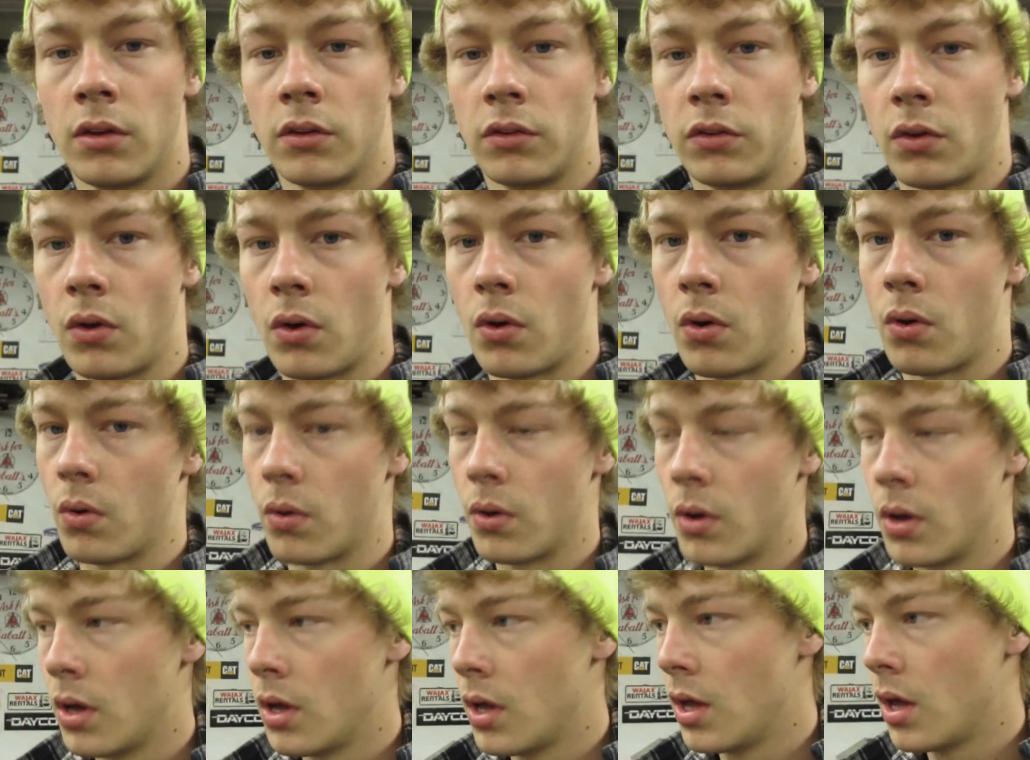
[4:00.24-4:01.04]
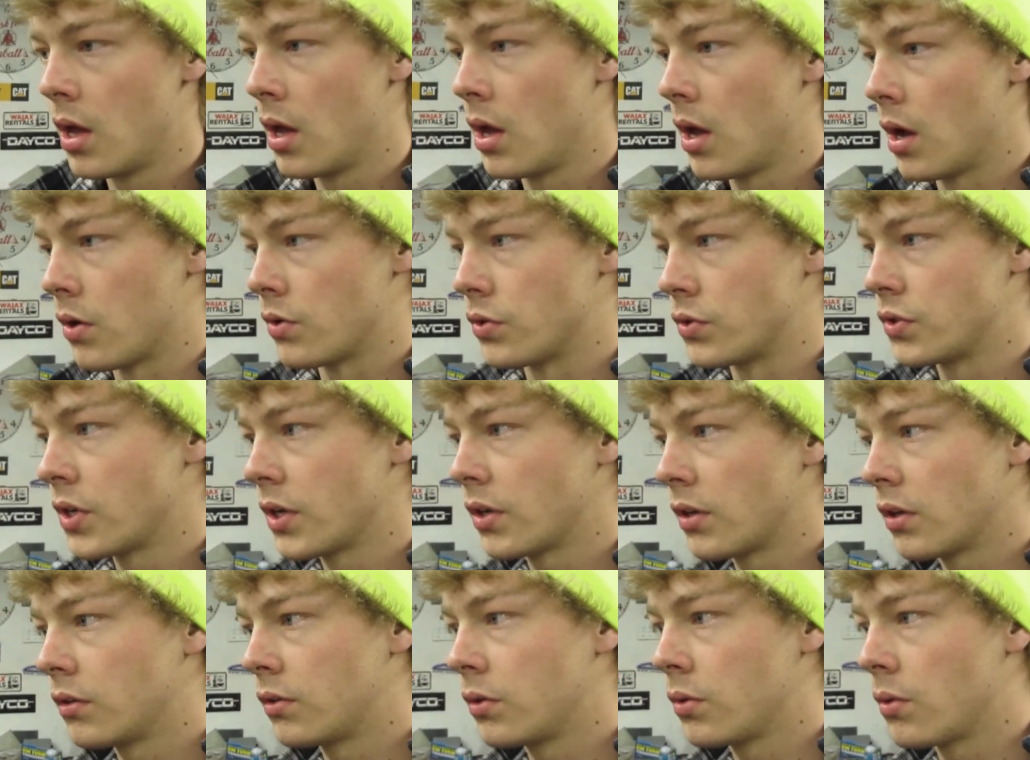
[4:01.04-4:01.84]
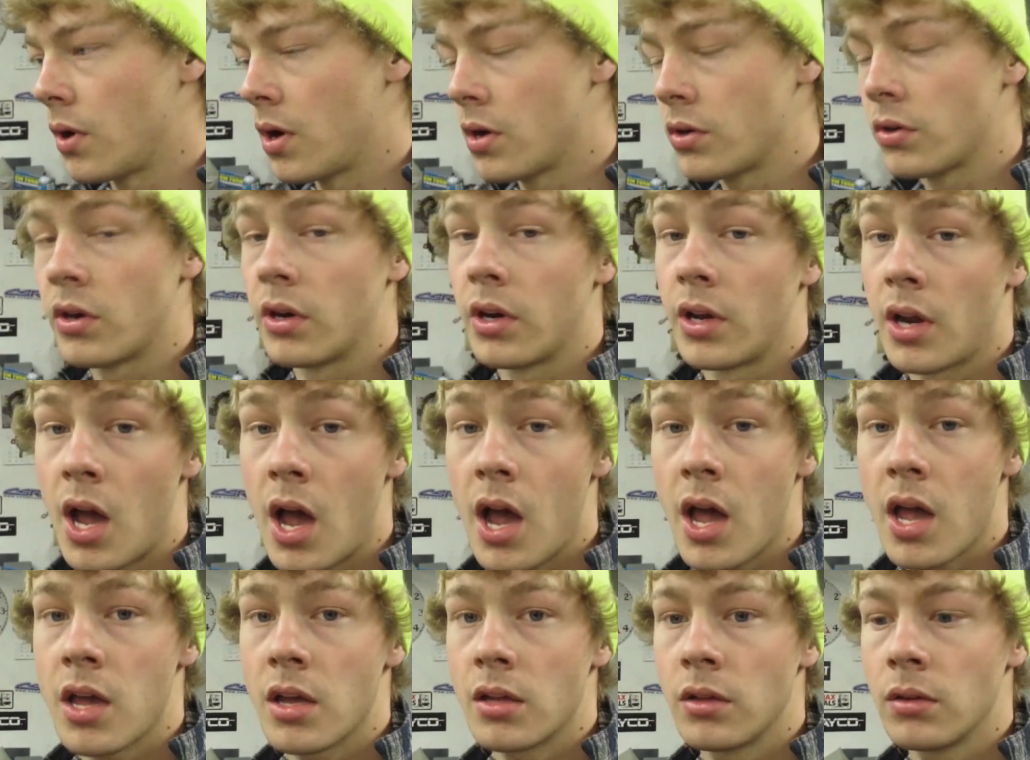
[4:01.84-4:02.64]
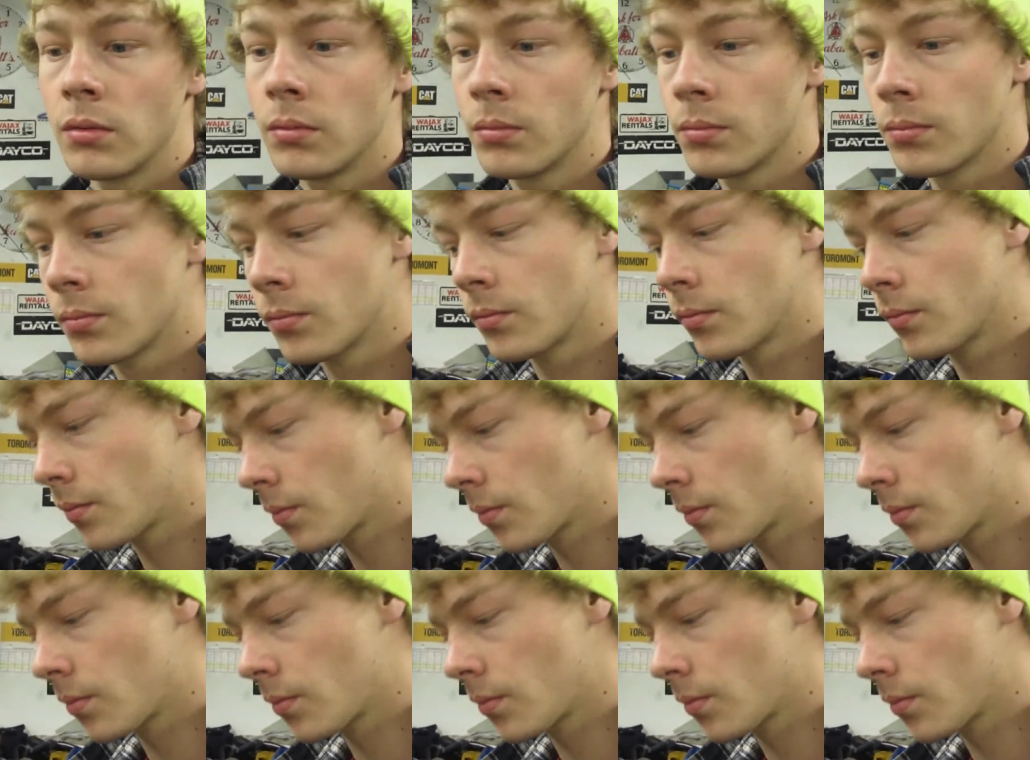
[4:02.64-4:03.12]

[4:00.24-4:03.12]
So I restricted to 109.